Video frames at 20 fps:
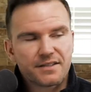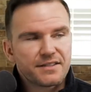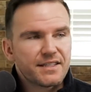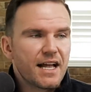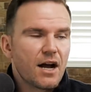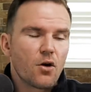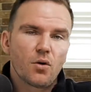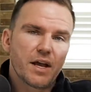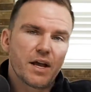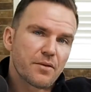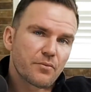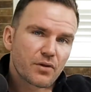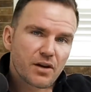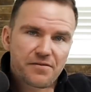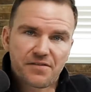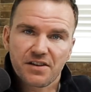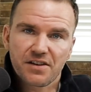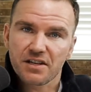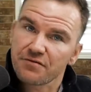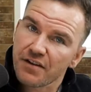Now, in
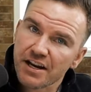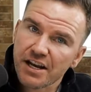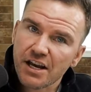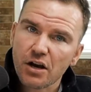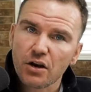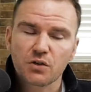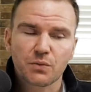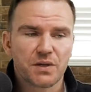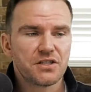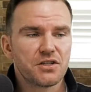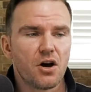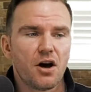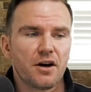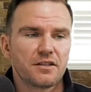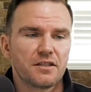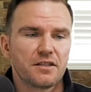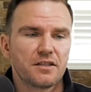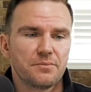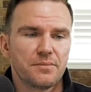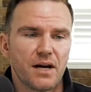previous videos, we
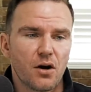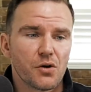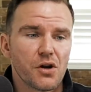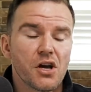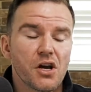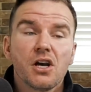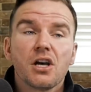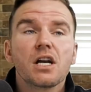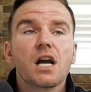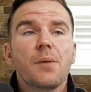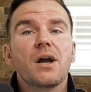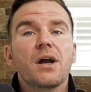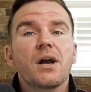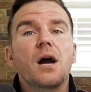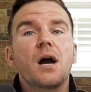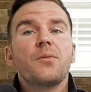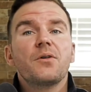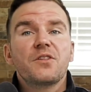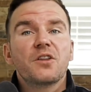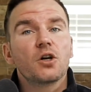talked about coming
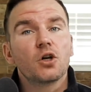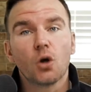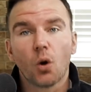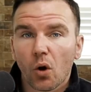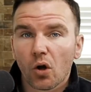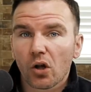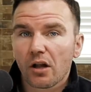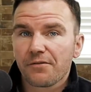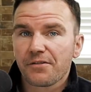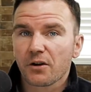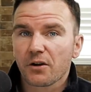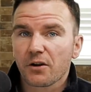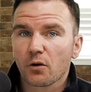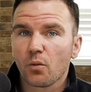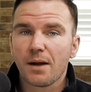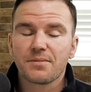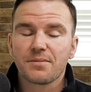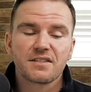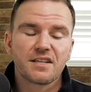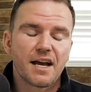up with the goal of your
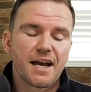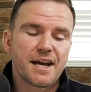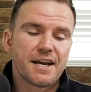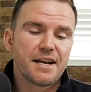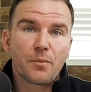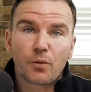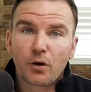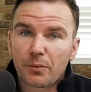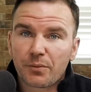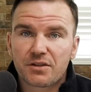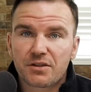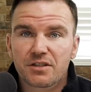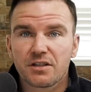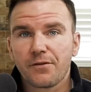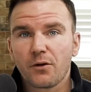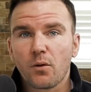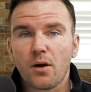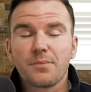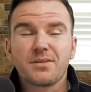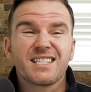website, purpose of
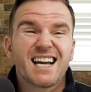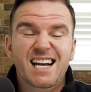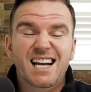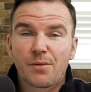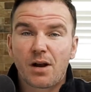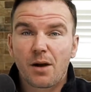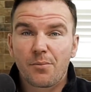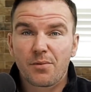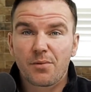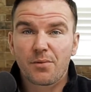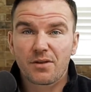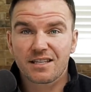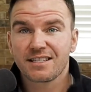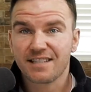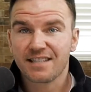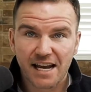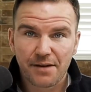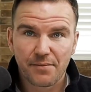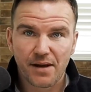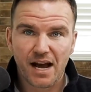your website, coming up with a
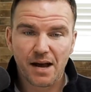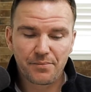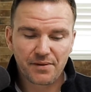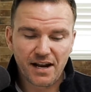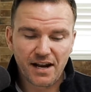sitemap.